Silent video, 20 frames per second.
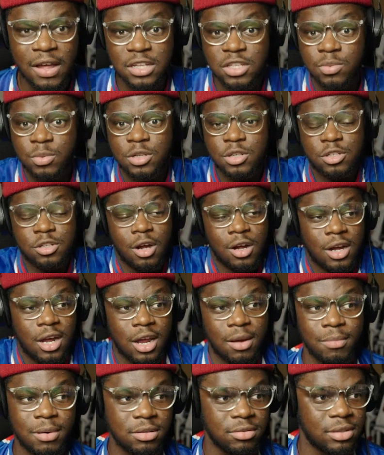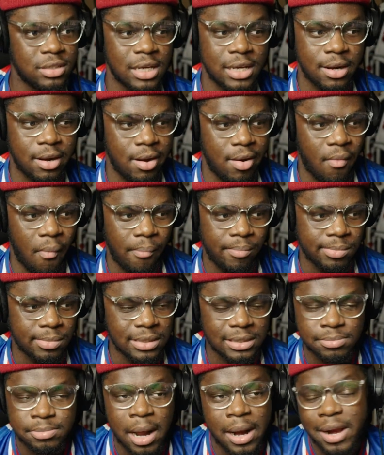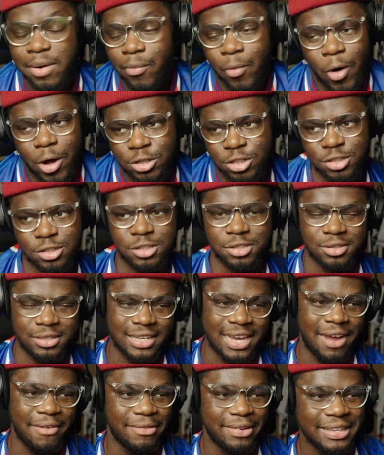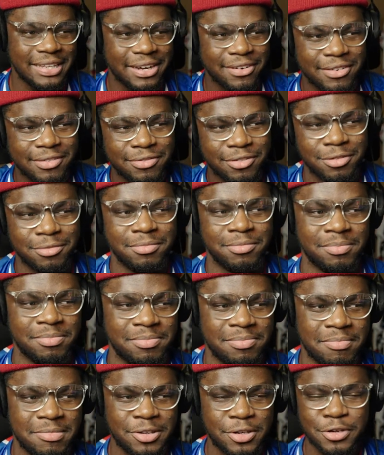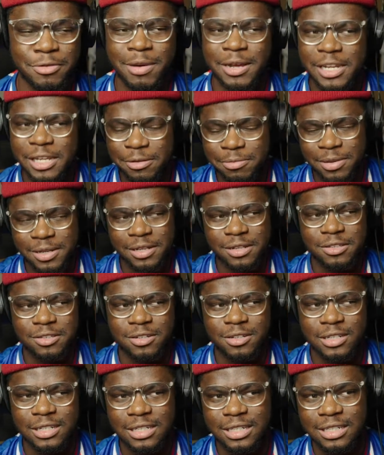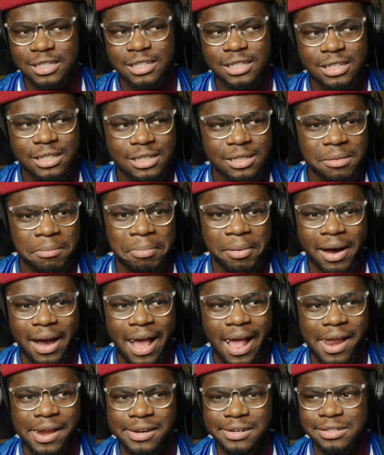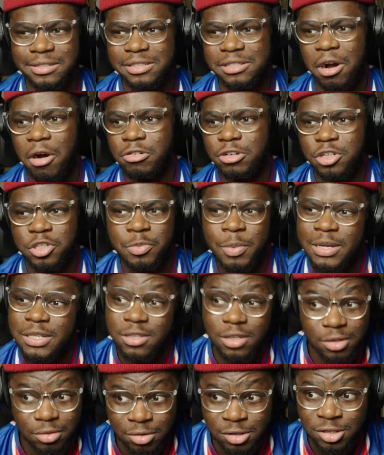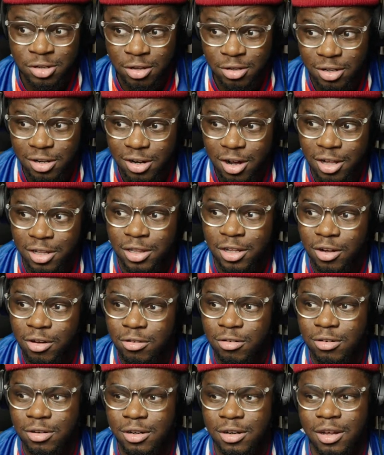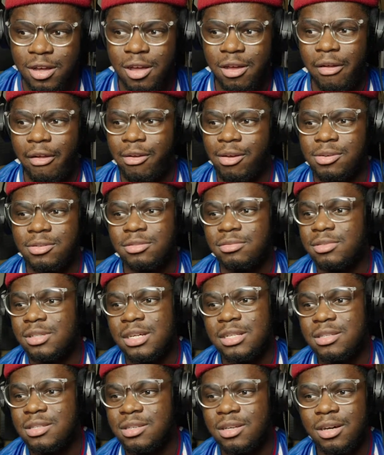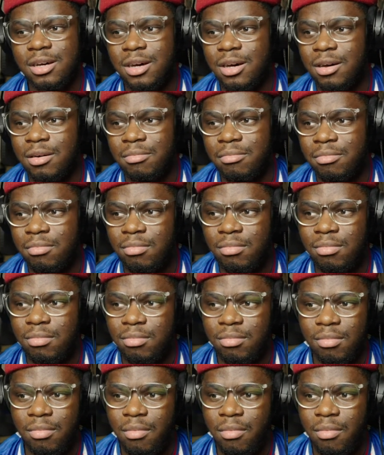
That's the one you're talking about. Then I mean, I didn't watch it, so I can't really go and form too many opinions on it. But just based on the result alone, it's yeah.